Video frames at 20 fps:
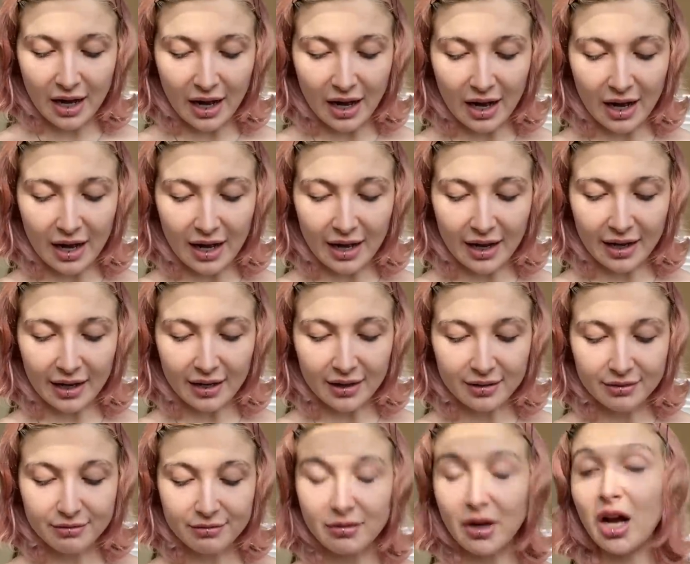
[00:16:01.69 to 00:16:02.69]
I
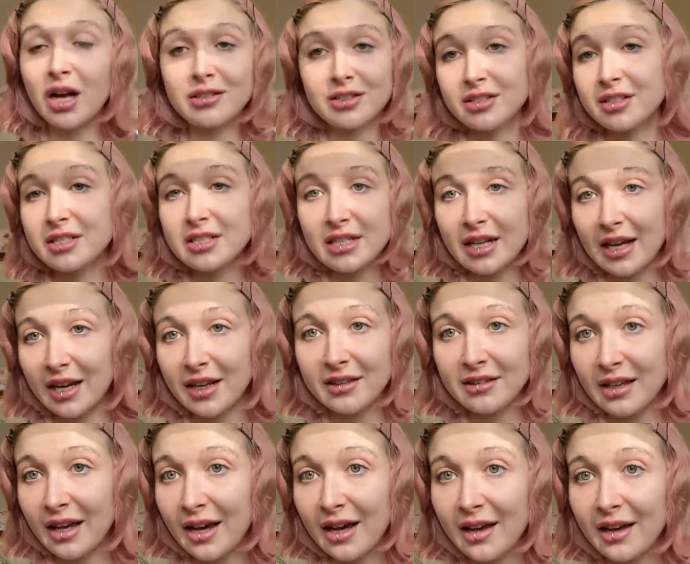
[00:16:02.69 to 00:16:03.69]

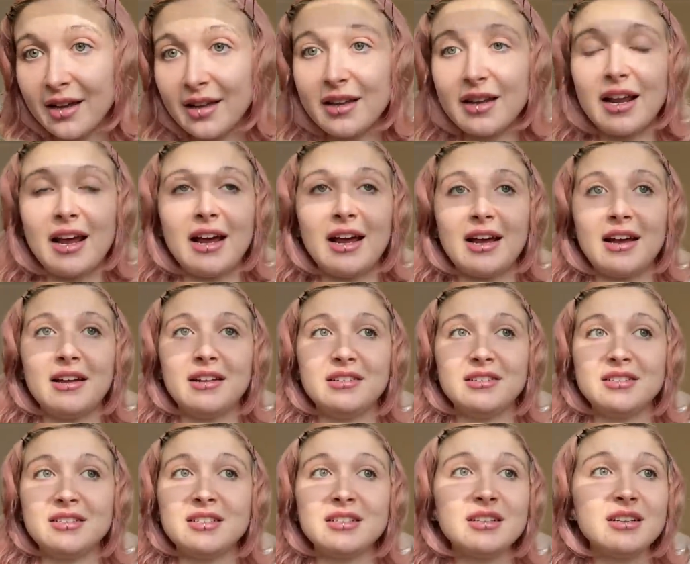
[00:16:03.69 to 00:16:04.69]
understand that.
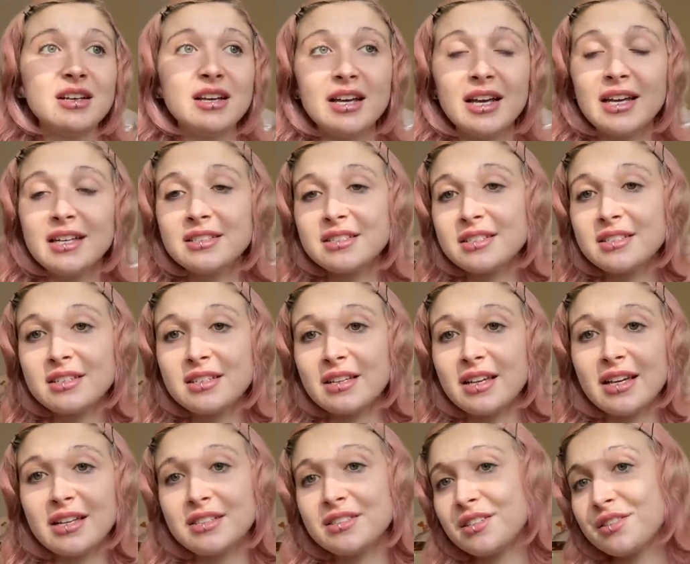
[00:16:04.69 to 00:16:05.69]
And it's
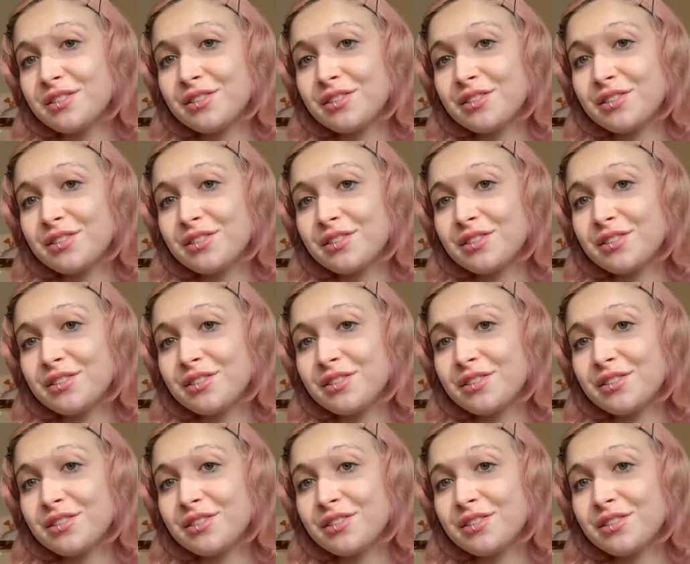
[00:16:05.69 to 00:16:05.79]
a